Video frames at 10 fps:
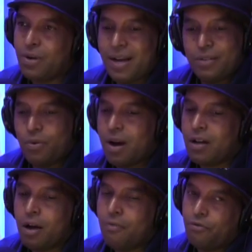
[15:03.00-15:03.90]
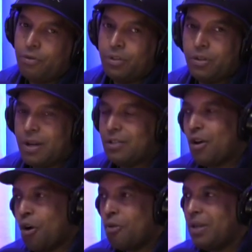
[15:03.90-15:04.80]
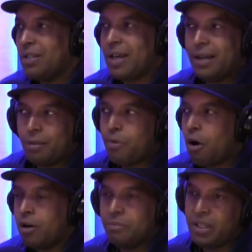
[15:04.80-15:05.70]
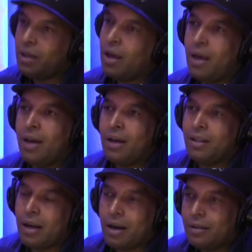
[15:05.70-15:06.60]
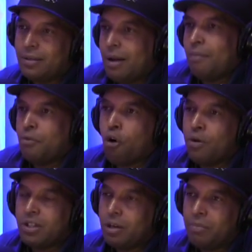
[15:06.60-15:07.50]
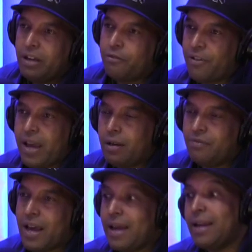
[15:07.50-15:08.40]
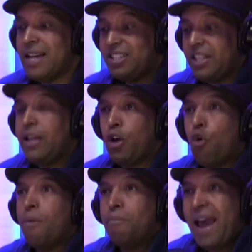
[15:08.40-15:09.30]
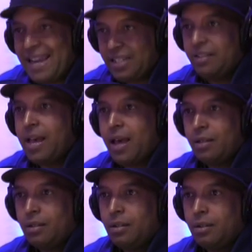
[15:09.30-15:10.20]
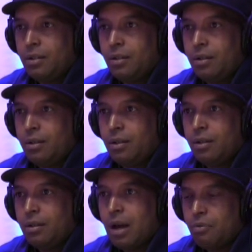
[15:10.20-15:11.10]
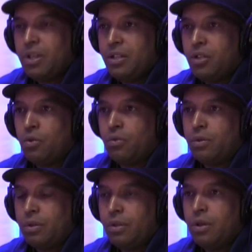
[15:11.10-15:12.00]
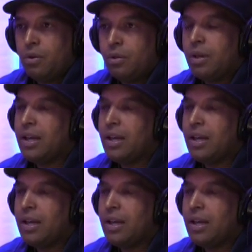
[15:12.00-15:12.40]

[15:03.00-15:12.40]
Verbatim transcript: that's where I come from. So that's always like a part of me that I, I'm always gonna be a fan of that. And I see it going back to that. Yeah. I really do. Slowly but know? surely.